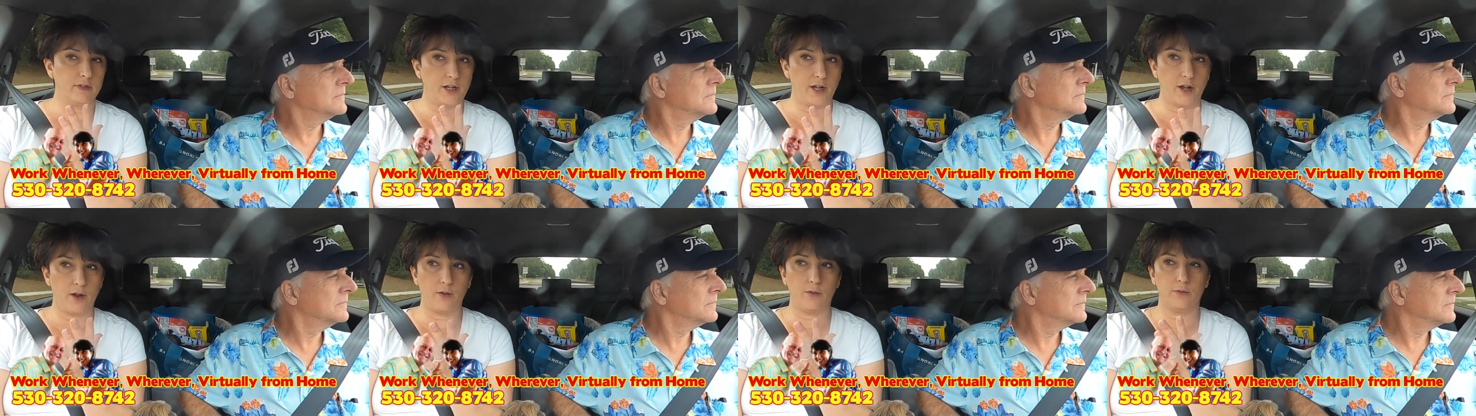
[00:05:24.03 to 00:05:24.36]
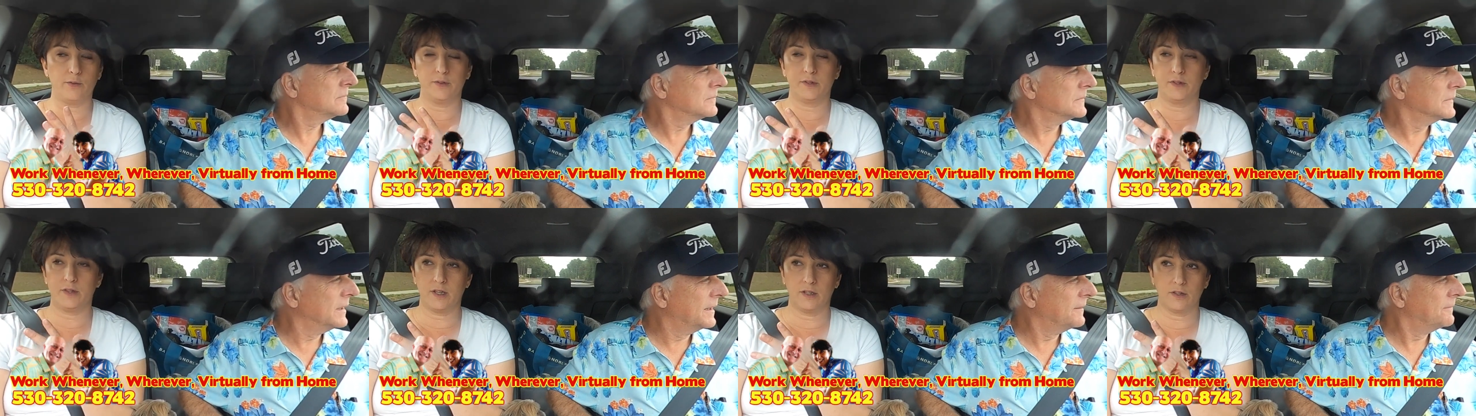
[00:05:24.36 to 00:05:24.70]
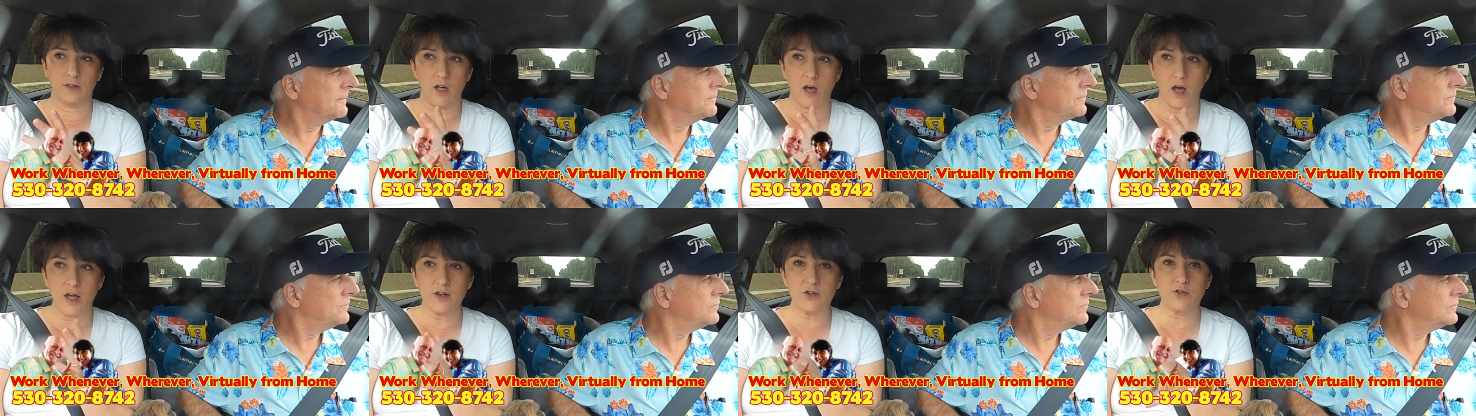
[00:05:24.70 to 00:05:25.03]
Speaker 1: You know, yep. the
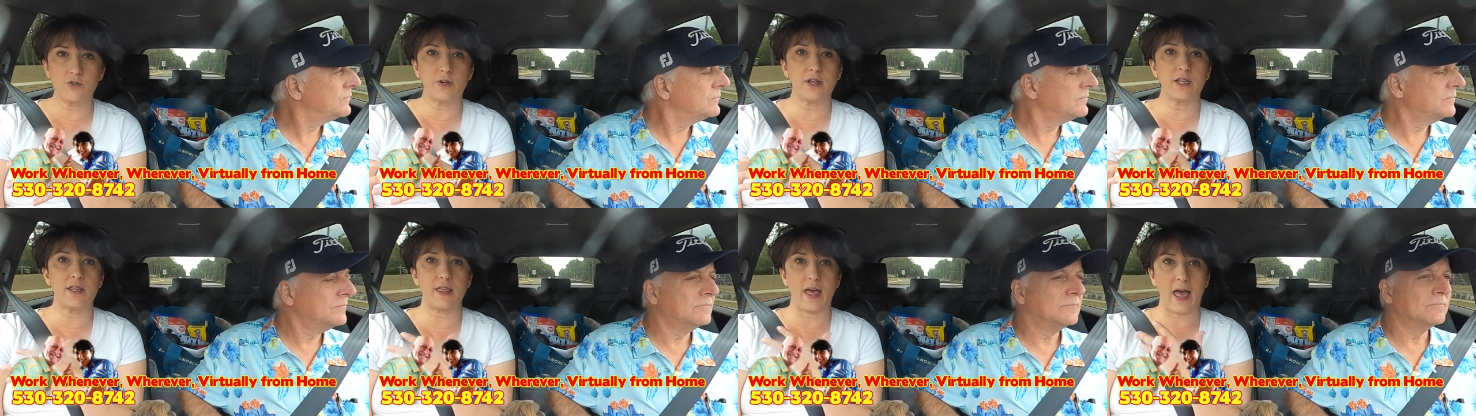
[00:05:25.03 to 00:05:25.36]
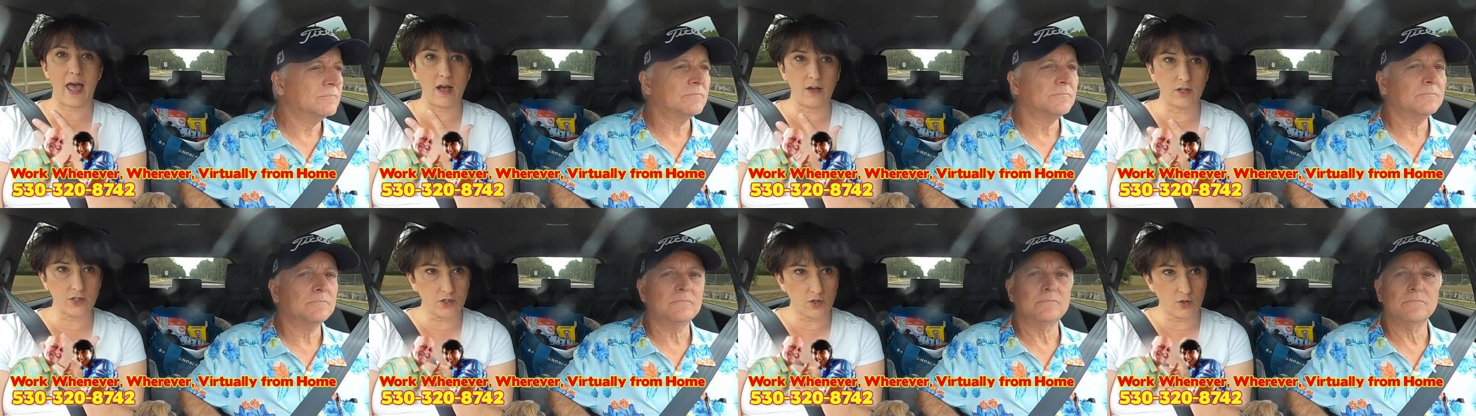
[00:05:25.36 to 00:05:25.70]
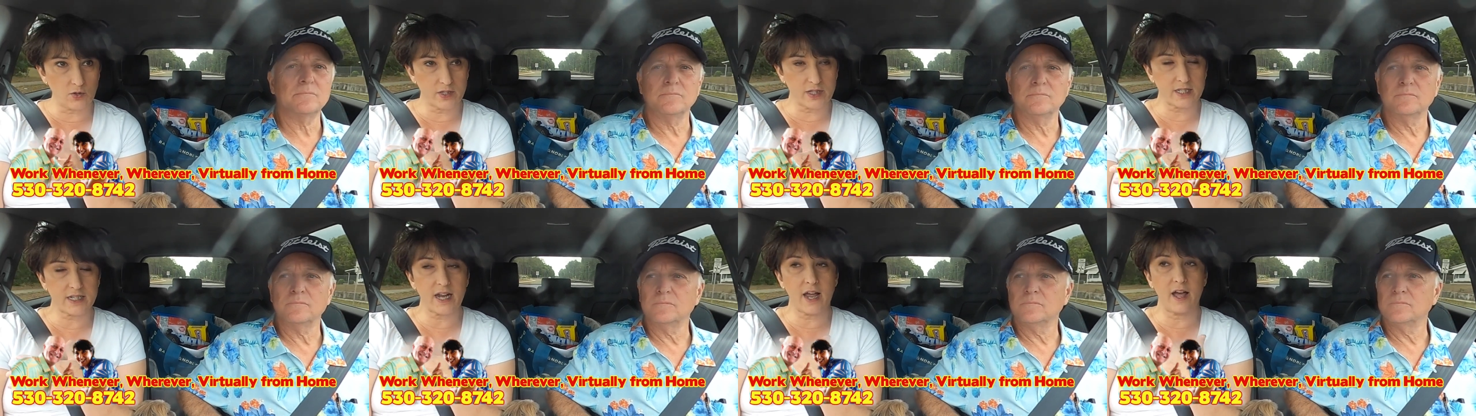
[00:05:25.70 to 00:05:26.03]
laundry, the
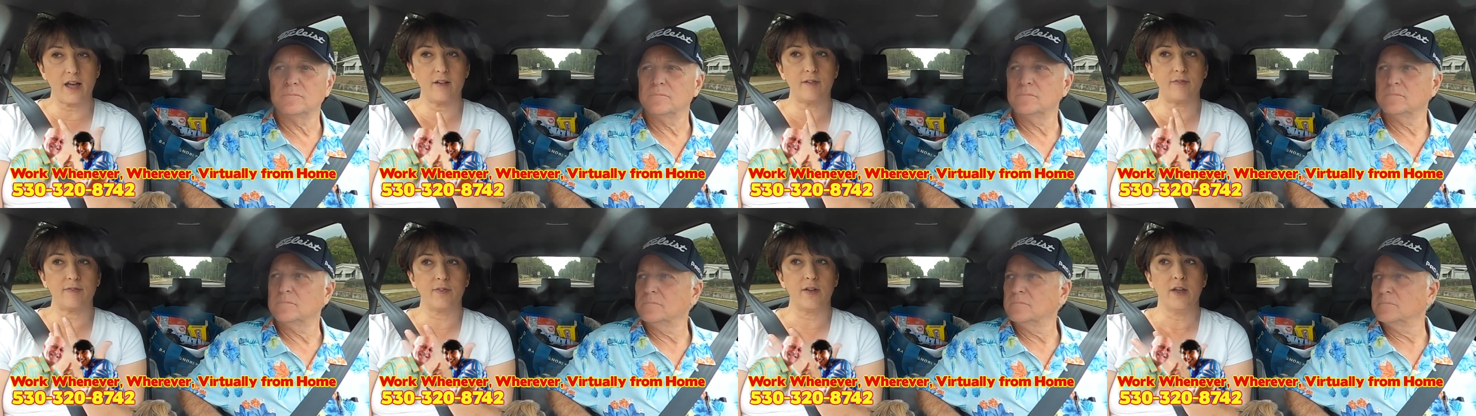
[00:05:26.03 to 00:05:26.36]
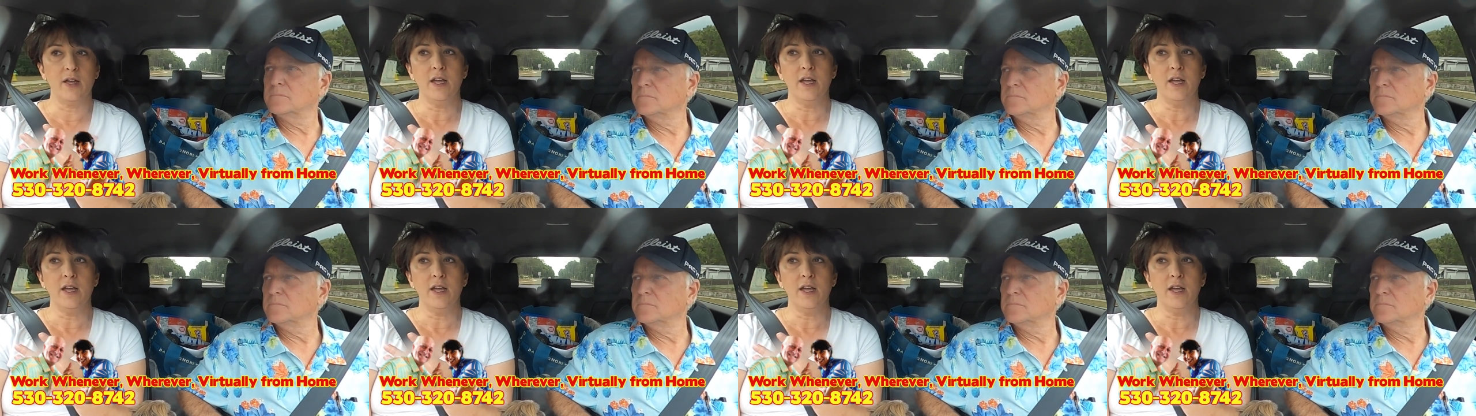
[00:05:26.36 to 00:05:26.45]
household stuff,